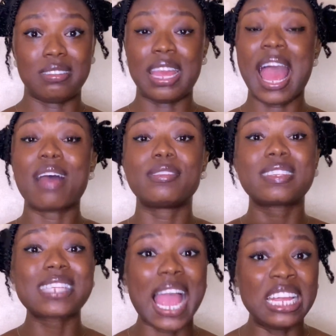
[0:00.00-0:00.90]
They have
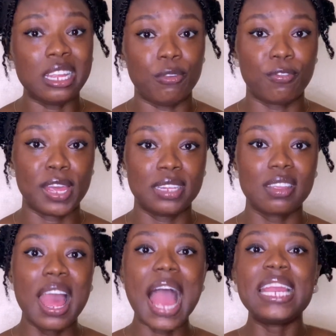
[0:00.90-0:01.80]
side effects,
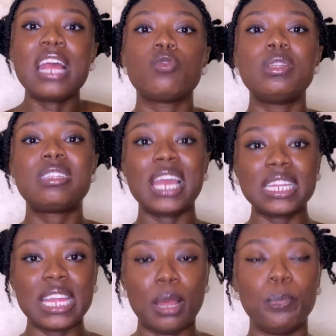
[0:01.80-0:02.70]
and yes, we
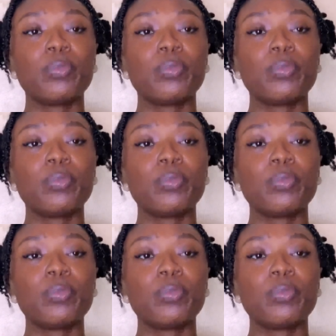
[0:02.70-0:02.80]
take them.